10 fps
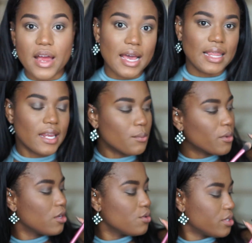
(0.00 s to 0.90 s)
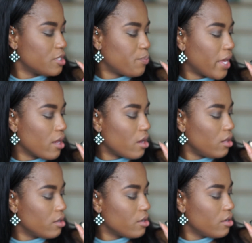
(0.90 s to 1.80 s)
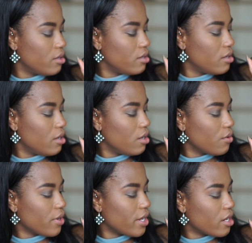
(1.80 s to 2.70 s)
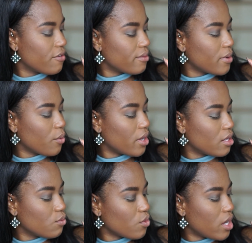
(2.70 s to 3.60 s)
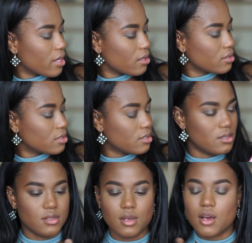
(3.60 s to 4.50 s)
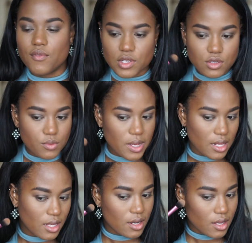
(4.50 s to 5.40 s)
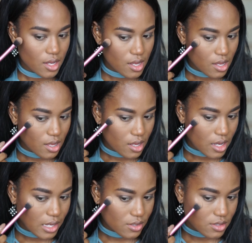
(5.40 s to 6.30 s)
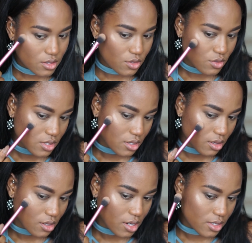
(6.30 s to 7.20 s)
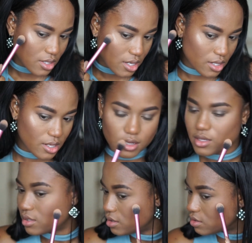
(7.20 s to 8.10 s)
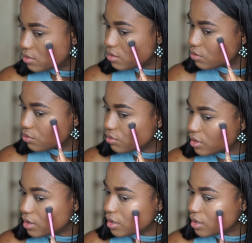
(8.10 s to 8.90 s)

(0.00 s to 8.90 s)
highlight, I'm going to use this pink color right here from my WetnWild Comfort Zone palette. I used to use this a lot as highlight because it's really